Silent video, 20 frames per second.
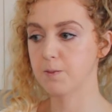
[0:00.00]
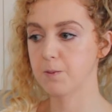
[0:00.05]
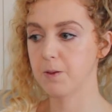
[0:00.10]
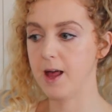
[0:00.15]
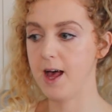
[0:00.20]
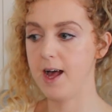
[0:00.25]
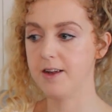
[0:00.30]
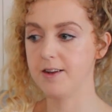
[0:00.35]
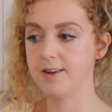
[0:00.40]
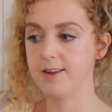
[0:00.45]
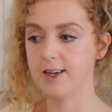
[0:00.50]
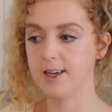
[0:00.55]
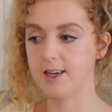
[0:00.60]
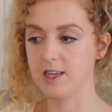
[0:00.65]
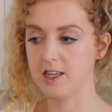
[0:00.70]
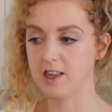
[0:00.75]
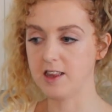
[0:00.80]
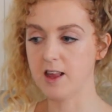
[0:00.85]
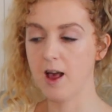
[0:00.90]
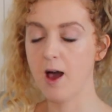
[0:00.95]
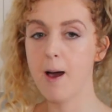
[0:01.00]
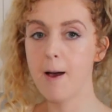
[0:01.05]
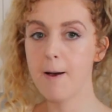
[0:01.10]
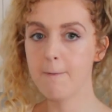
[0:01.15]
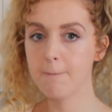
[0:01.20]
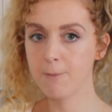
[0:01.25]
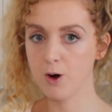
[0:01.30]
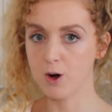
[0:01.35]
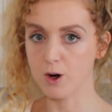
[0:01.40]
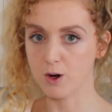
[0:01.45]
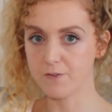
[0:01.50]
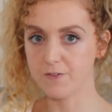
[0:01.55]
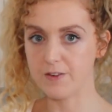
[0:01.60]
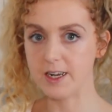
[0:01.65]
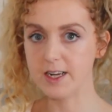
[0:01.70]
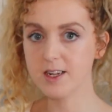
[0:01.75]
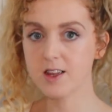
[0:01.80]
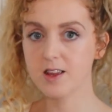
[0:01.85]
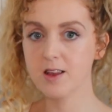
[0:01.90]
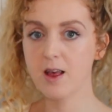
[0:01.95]
blend is
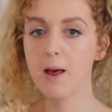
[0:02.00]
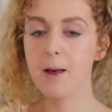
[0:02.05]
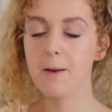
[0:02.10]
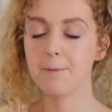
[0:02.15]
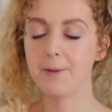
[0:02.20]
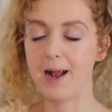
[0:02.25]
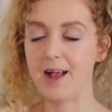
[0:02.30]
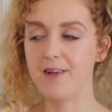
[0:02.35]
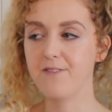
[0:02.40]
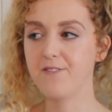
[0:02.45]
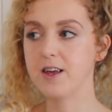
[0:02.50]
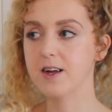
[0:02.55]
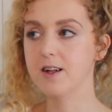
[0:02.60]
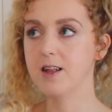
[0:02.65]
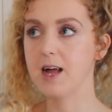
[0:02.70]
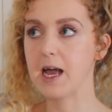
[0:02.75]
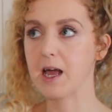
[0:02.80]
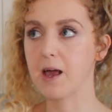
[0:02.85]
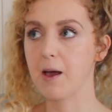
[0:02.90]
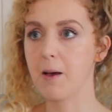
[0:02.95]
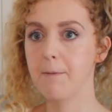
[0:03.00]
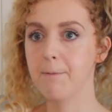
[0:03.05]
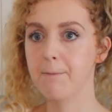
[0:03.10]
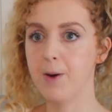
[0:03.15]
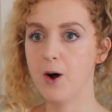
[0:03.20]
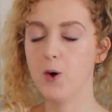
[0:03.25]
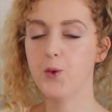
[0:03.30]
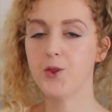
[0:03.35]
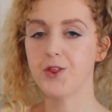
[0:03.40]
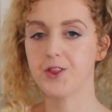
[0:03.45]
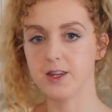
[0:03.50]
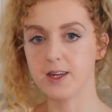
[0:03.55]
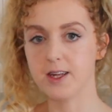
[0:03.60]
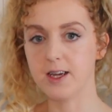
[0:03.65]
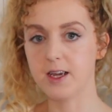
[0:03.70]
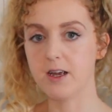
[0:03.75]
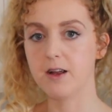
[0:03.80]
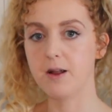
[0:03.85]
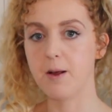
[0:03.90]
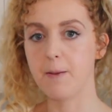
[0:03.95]
perfect, but I feel like both
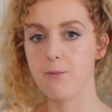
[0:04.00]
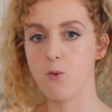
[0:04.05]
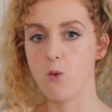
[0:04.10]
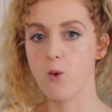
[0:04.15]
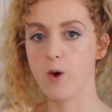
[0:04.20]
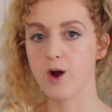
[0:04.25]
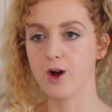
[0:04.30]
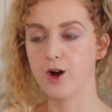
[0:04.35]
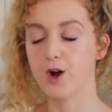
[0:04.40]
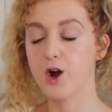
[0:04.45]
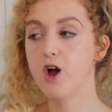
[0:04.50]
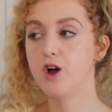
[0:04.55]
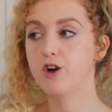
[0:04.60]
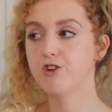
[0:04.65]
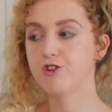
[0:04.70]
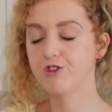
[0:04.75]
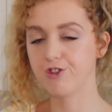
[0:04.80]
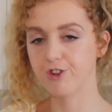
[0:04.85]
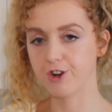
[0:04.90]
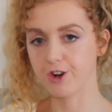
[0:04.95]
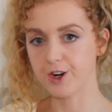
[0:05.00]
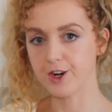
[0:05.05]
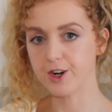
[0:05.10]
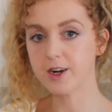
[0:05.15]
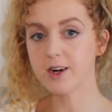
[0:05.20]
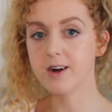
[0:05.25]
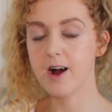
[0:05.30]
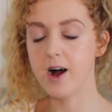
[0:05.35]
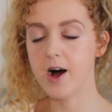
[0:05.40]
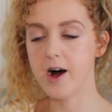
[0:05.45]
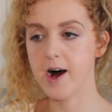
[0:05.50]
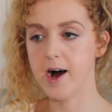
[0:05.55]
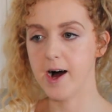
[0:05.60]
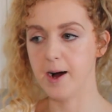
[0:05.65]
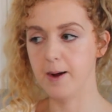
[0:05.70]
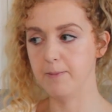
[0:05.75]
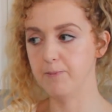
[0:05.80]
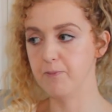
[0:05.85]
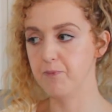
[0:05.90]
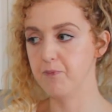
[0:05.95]
need more sugar.
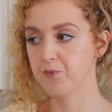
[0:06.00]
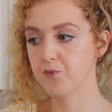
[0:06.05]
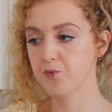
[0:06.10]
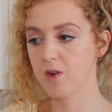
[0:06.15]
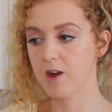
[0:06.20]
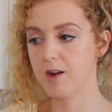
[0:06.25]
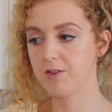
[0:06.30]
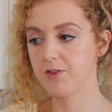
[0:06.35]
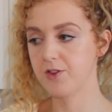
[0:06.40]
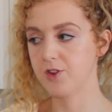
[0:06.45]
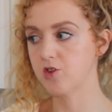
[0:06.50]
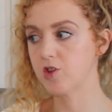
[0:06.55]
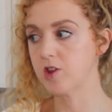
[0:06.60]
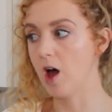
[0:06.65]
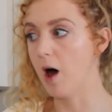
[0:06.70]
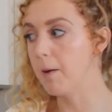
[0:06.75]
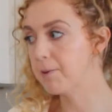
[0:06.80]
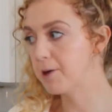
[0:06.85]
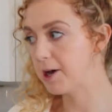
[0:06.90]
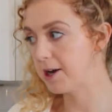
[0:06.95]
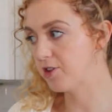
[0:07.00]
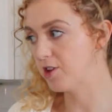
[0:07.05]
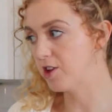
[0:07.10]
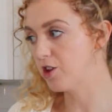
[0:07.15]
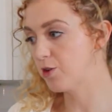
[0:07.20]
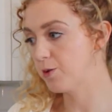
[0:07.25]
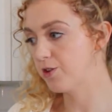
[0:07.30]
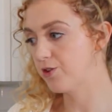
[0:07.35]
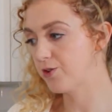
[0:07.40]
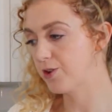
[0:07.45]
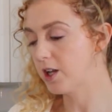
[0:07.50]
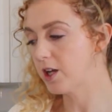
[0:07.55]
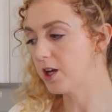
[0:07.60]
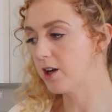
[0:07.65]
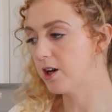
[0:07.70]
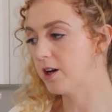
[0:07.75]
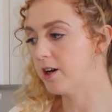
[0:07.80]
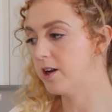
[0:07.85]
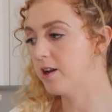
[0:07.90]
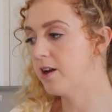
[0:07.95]
The salt presence was really
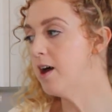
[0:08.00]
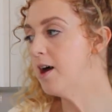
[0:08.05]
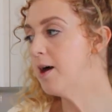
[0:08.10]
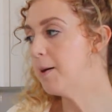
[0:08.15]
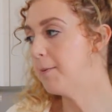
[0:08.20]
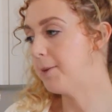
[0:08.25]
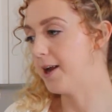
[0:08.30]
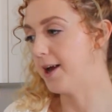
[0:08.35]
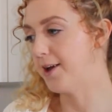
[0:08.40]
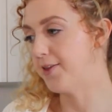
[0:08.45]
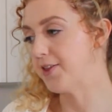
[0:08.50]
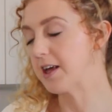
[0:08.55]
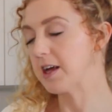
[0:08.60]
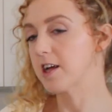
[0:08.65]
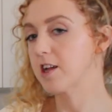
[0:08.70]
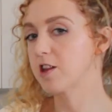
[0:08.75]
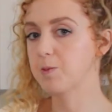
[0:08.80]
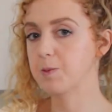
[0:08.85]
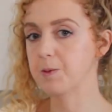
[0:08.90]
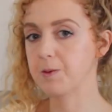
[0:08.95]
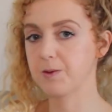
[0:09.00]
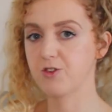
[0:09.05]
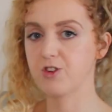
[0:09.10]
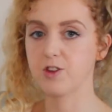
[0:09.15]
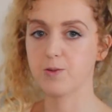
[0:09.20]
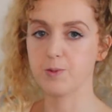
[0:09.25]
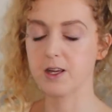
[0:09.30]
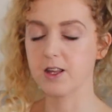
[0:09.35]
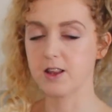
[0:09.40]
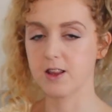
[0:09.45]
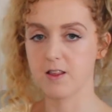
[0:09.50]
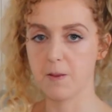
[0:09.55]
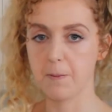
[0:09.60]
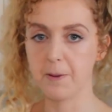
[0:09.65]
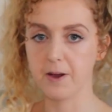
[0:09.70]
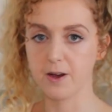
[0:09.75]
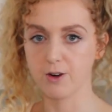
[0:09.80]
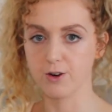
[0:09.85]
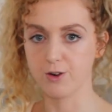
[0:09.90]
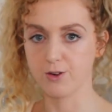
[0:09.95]
good, but I think it's just because of the
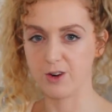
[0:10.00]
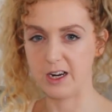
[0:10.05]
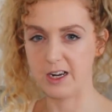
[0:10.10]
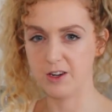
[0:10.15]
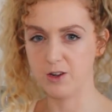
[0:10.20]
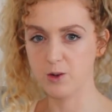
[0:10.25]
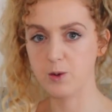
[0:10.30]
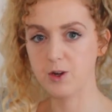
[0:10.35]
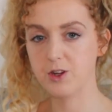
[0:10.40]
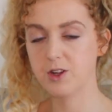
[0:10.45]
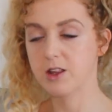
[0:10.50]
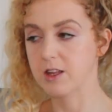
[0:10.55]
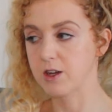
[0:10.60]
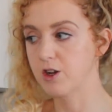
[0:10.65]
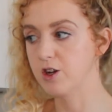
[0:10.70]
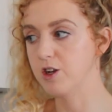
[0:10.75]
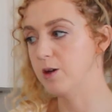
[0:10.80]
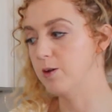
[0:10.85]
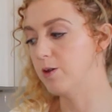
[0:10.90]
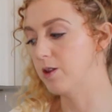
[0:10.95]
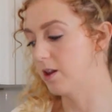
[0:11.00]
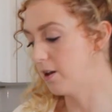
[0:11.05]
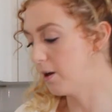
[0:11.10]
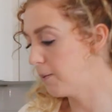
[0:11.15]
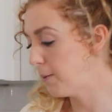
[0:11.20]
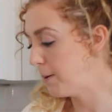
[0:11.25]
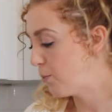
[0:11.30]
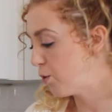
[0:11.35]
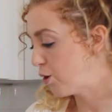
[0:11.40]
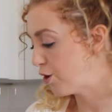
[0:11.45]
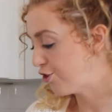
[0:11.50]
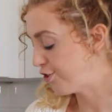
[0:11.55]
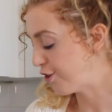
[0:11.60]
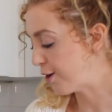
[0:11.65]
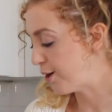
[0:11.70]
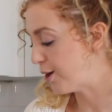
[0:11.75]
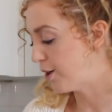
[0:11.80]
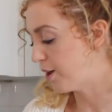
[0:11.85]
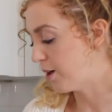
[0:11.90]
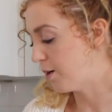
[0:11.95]
bigger granules. It could use a little bit more
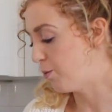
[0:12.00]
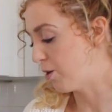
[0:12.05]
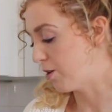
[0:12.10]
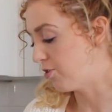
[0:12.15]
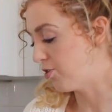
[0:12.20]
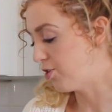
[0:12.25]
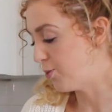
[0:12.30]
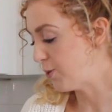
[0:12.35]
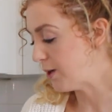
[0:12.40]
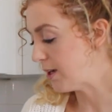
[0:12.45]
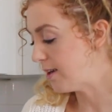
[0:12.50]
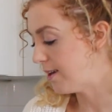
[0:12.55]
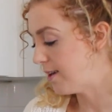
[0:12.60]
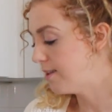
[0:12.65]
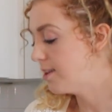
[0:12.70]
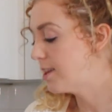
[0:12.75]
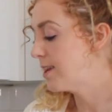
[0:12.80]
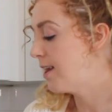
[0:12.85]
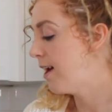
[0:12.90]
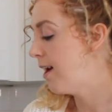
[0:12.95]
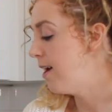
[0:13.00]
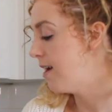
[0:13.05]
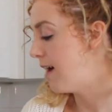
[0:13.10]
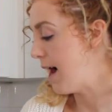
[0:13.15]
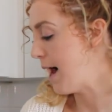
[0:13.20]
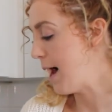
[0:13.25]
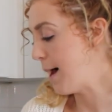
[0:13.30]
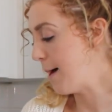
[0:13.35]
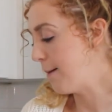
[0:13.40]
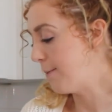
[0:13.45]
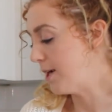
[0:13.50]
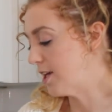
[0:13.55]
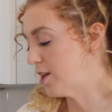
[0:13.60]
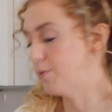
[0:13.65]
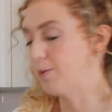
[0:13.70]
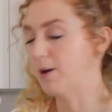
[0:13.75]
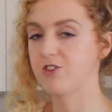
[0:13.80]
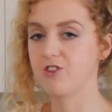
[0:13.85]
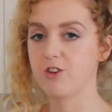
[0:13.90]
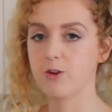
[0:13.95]
sugar, a little more sweetness,
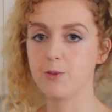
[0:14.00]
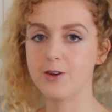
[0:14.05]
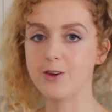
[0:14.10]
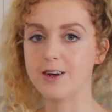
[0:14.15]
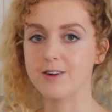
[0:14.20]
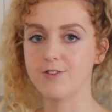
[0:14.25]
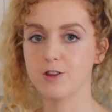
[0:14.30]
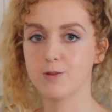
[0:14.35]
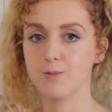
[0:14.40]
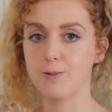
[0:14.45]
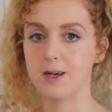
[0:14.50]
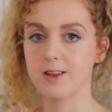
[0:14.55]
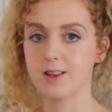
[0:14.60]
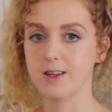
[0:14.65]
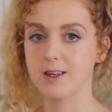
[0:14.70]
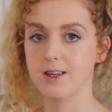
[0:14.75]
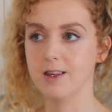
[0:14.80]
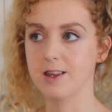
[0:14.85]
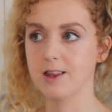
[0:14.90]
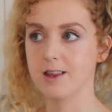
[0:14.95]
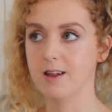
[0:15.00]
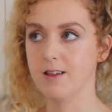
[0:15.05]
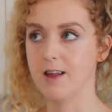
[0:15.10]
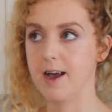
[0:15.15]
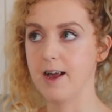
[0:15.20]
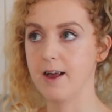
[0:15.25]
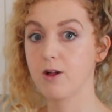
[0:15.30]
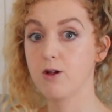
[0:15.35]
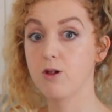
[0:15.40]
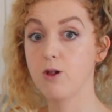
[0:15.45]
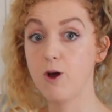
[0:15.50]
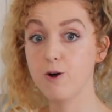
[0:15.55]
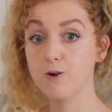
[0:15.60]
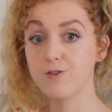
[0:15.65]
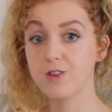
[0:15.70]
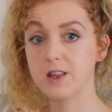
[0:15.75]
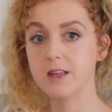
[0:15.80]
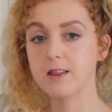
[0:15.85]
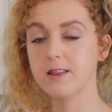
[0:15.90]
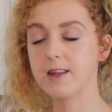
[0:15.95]
especially when you have spices like
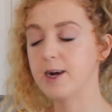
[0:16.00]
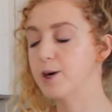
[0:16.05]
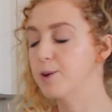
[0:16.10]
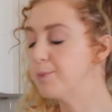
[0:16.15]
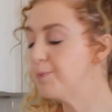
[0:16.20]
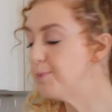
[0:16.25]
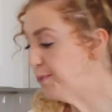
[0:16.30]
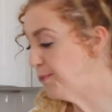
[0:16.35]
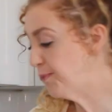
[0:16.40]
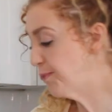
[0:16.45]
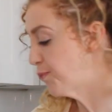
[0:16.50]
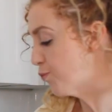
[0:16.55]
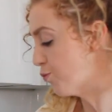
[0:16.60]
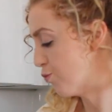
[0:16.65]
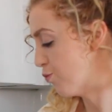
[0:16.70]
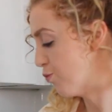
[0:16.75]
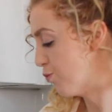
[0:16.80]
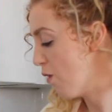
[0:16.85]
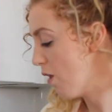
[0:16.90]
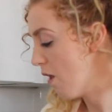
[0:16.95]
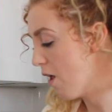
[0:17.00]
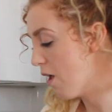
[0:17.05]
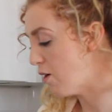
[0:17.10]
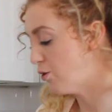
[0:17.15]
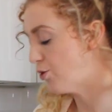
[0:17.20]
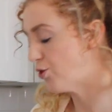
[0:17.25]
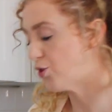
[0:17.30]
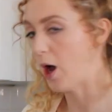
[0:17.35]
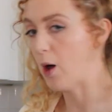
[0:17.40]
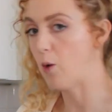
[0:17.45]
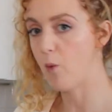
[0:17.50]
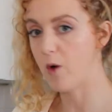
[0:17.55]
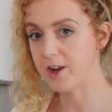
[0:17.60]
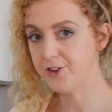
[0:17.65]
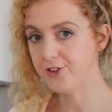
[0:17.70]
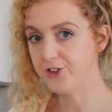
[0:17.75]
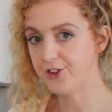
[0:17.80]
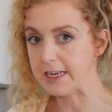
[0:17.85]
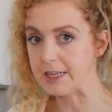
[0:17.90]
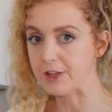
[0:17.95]
cloves in there. So I
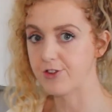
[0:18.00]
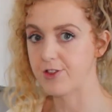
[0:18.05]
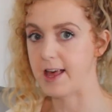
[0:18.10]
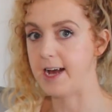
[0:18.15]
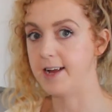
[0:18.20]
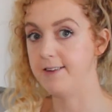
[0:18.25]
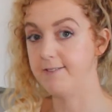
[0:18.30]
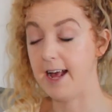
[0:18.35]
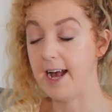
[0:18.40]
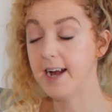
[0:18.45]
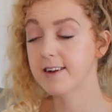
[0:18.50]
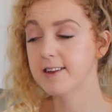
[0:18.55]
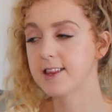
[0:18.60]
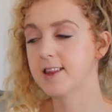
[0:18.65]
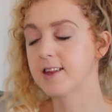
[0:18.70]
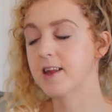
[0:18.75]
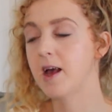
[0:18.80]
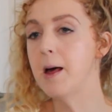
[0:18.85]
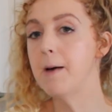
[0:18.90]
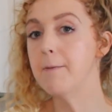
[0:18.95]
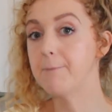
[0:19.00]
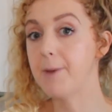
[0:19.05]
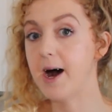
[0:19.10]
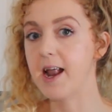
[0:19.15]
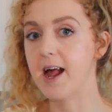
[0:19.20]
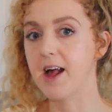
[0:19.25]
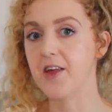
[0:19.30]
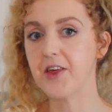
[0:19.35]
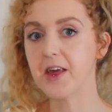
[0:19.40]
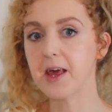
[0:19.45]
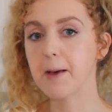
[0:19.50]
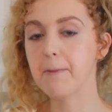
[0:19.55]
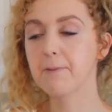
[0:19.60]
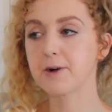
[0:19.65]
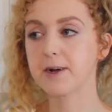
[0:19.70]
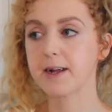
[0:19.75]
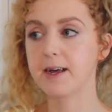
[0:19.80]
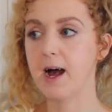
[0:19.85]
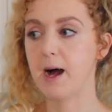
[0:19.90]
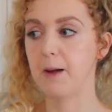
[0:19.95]
want to change that next, but I think I'm
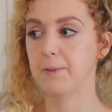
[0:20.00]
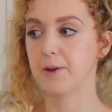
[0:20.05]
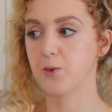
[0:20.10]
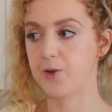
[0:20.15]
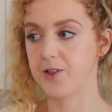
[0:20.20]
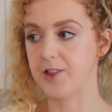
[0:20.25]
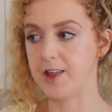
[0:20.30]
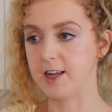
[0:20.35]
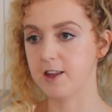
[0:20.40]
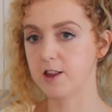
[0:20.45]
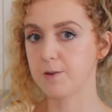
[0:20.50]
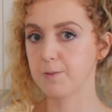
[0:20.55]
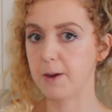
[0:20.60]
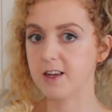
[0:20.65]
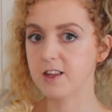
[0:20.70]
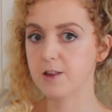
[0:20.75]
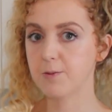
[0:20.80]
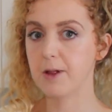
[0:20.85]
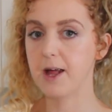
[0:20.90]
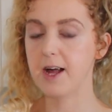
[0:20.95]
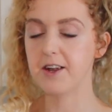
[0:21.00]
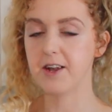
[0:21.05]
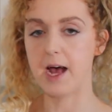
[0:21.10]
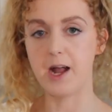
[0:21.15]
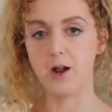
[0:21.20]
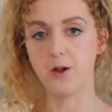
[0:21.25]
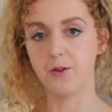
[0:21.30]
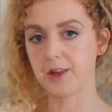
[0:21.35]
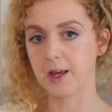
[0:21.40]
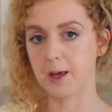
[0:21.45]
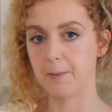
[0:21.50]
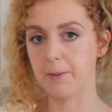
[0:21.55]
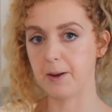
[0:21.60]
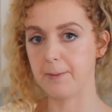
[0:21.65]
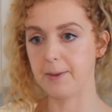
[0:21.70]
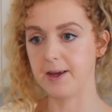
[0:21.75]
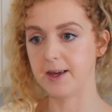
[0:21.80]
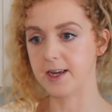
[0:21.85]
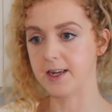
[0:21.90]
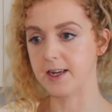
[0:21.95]
pretty happy with that spice blend. I don't think I'm going to
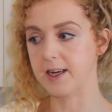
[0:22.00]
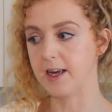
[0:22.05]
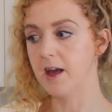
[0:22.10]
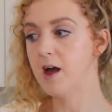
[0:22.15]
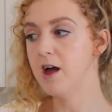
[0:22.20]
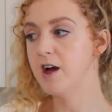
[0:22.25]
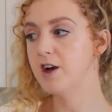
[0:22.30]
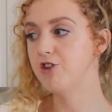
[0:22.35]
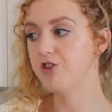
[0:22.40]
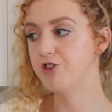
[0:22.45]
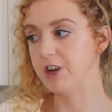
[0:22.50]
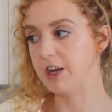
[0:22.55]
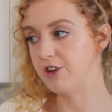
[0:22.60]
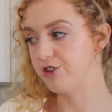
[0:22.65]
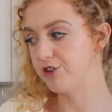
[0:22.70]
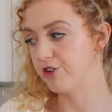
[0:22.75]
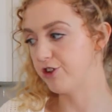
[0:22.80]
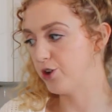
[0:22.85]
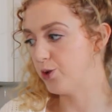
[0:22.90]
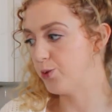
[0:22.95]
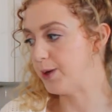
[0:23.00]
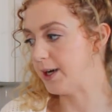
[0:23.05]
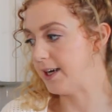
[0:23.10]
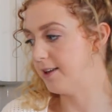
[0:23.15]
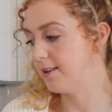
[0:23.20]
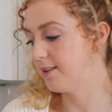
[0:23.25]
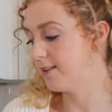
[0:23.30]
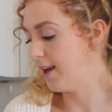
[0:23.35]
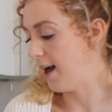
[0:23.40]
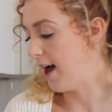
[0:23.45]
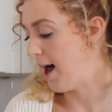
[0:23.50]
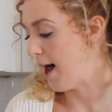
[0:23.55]
make any changes to it.